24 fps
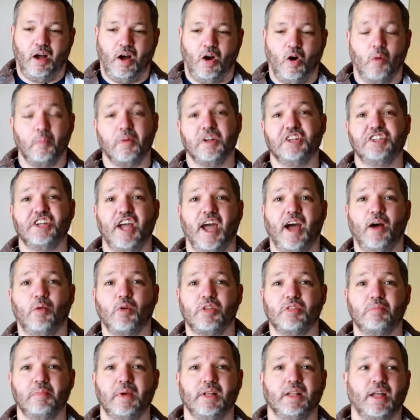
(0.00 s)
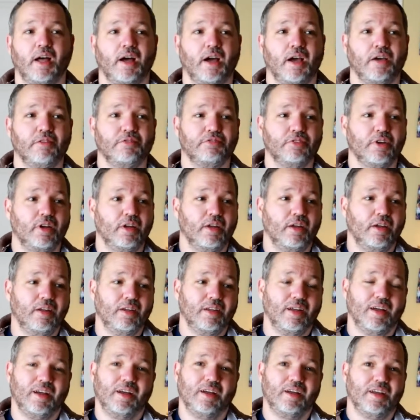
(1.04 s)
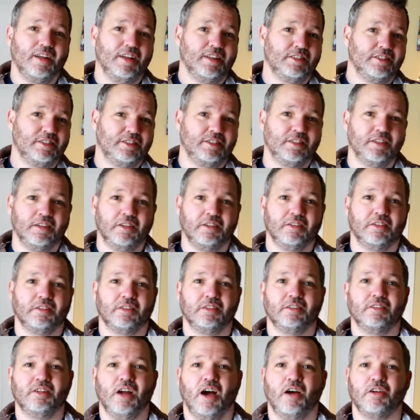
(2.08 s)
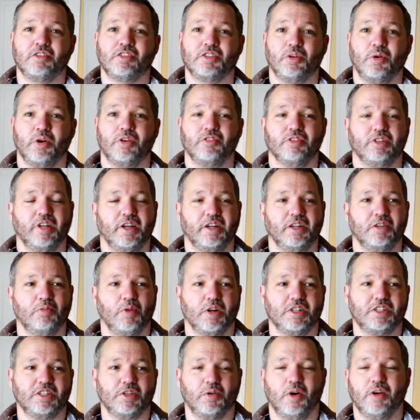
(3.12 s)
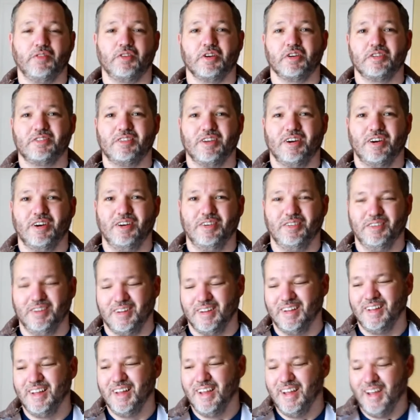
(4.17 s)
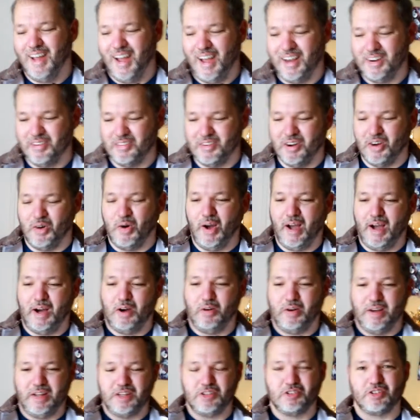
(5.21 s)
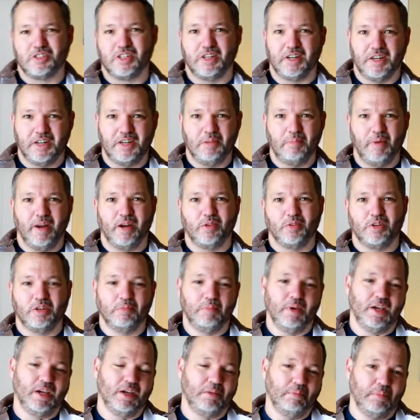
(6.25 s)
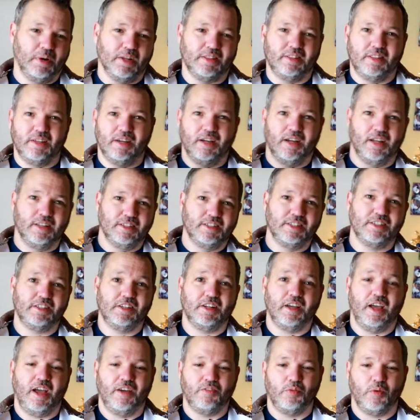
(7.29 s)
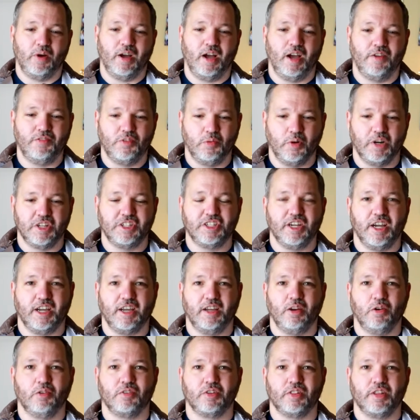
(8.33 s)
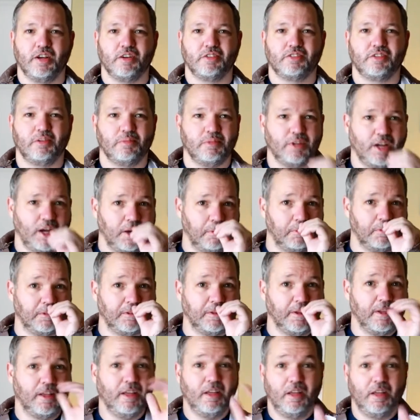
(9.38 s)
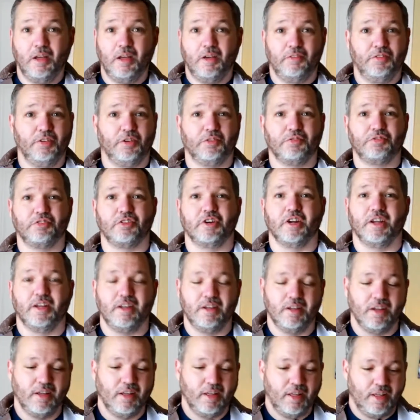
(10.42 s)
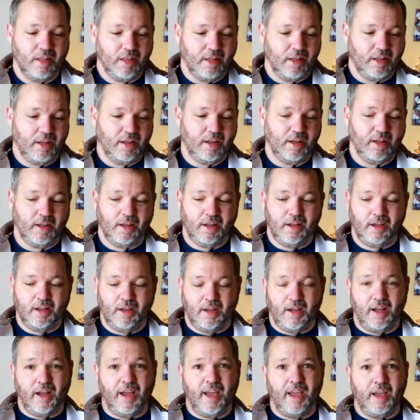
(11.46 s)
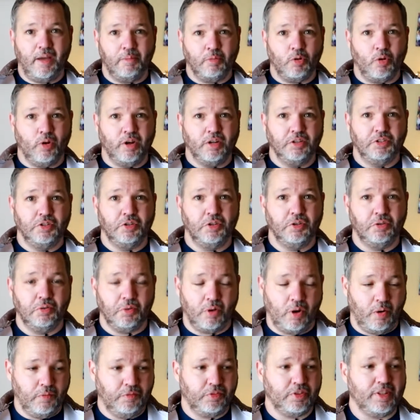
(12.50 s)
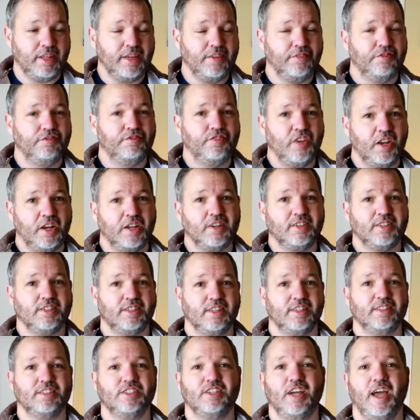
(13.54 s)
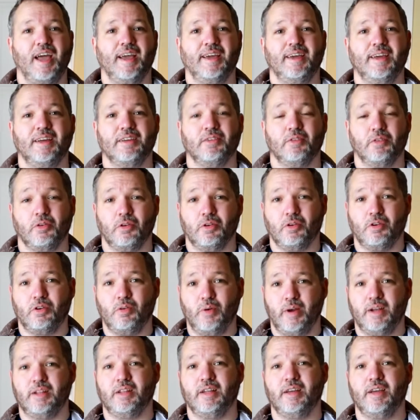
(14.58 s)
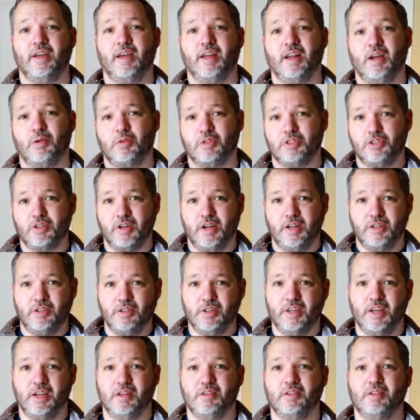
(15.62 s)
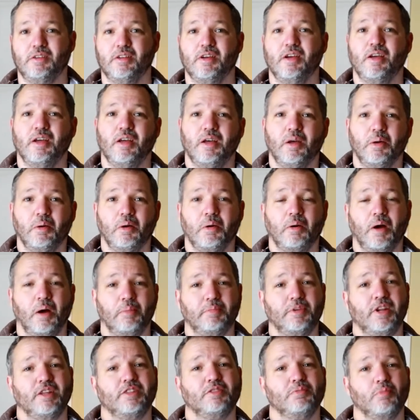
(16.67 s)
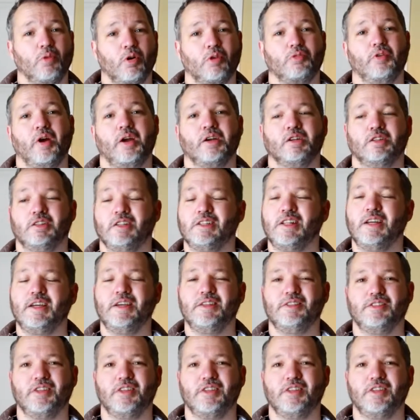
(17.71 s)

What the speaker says: open chat with me live. It's not sewing related whatsoever, so I don't know how interested anybody would be, but just a FYI, if you want to check in over there sometimes, feel free. I am going to hopefully finish this jacket quickly, and I will try to get updates more regularly.